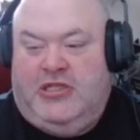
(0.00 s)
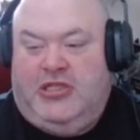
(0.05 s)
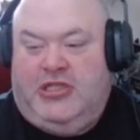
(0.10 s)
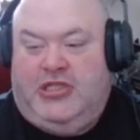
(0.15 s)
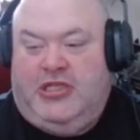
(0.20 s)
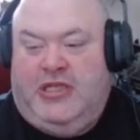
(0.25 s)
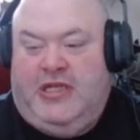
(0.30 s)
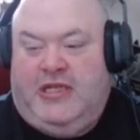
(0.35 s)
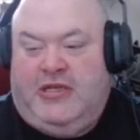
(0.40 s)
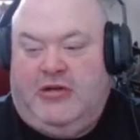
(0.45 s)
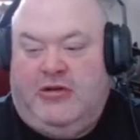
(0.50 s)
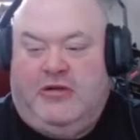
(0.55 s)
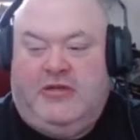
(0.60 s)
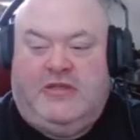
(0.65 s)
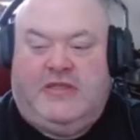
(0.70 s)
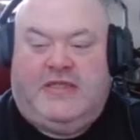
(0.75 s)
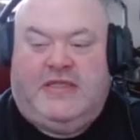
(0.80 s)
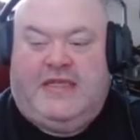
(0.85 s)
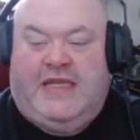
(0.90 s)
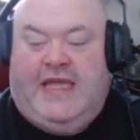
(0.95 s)
G
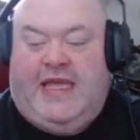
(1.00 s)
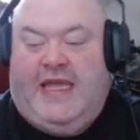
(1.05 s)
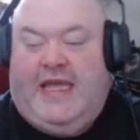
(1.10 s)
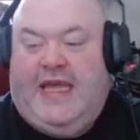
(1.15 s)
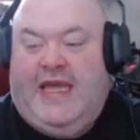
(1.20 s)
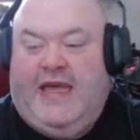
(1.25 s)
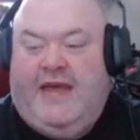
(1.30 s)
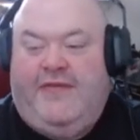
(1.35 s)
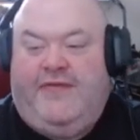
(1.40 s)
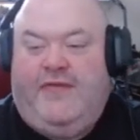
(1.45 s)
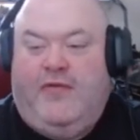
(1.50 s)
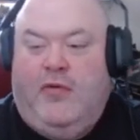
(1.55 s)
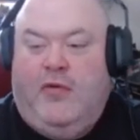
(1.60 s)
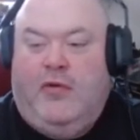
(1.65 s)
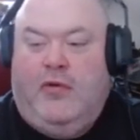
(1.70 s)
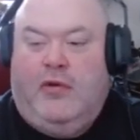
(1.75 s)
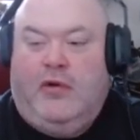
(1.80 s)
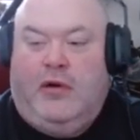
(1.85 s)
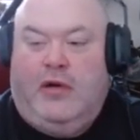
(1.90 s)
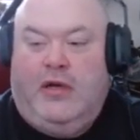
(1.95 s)
curse T F
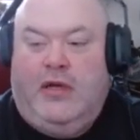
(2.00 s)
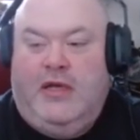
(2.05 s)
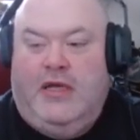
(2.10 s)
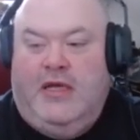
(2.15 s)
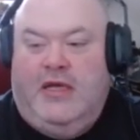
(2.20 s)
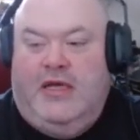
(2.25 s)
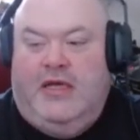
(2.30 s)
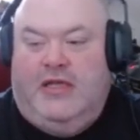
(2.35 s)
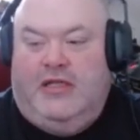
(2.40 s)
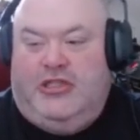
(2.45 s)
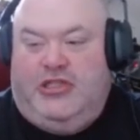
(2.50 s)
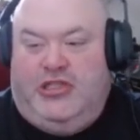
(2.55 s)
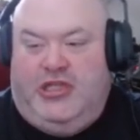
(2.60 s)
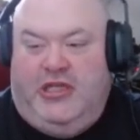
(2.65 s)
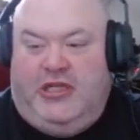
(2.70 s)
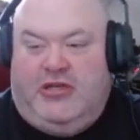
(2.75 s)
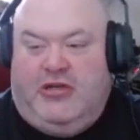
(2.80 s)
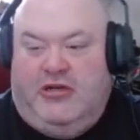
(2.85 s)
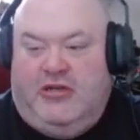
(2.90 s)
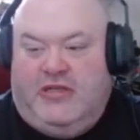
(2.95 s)
or
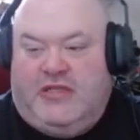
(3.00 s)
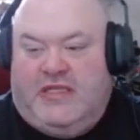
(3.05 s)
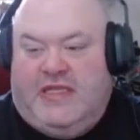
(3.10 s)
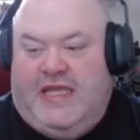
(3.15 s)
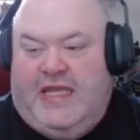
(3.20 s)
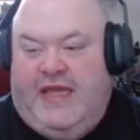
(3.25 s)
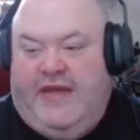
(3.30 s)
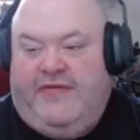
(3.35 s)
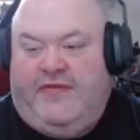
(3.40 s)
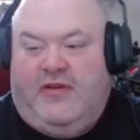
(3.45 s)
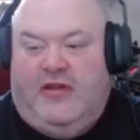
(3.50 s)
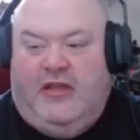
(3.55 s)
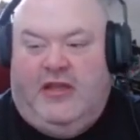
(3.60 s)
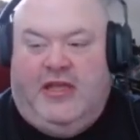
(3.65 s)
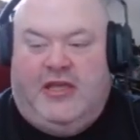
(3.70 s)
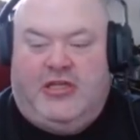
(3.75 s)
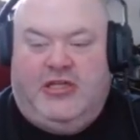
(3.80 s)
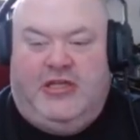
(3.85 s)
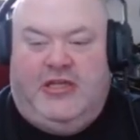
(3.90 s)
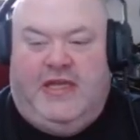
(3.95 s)
G curse T F
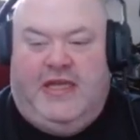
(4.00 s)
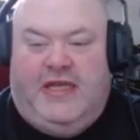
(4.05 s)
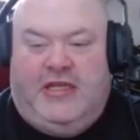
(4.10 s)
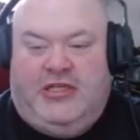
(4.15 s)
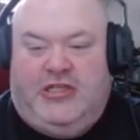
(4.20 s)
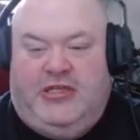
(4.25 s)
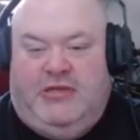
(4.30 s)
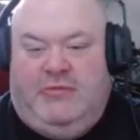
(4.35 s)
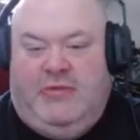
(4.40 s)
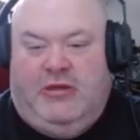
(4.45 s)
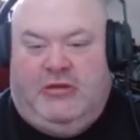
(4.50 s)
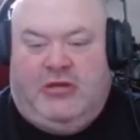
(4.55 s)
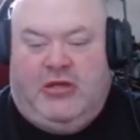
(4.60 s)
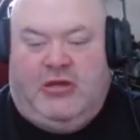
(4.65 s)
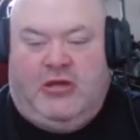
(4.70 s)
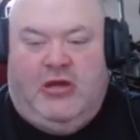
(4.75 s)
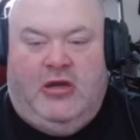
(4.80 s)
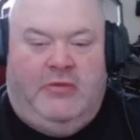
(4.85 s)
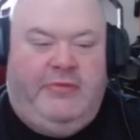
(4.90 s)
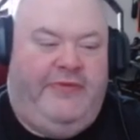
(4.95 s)
collection at gmail
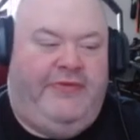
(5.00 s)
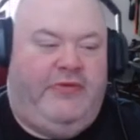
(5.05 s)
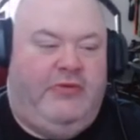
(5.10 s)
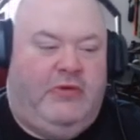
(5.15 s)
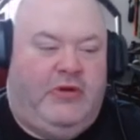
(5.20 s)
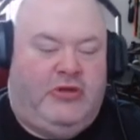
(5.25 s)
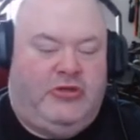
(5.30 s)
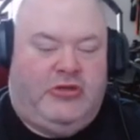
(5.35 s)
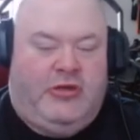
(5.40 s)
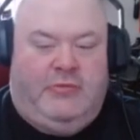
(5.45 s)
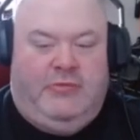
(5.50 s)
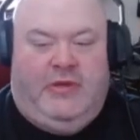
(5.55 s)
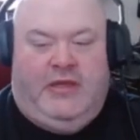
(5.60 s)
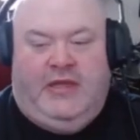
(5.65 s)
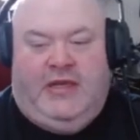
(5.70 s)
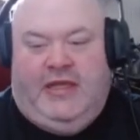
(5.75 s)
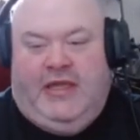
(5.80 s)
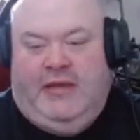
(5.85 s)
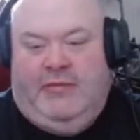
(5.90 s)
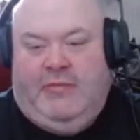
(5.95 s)
dot com if you want to drop me
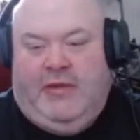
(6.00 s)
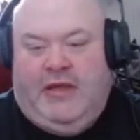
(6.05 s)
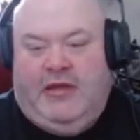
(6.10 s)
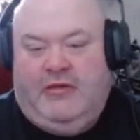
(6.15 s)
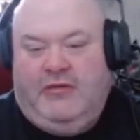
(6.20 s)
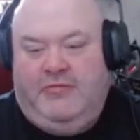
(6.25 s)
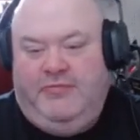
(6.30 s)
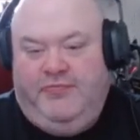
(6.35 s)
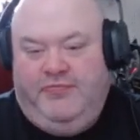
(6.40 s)
an email.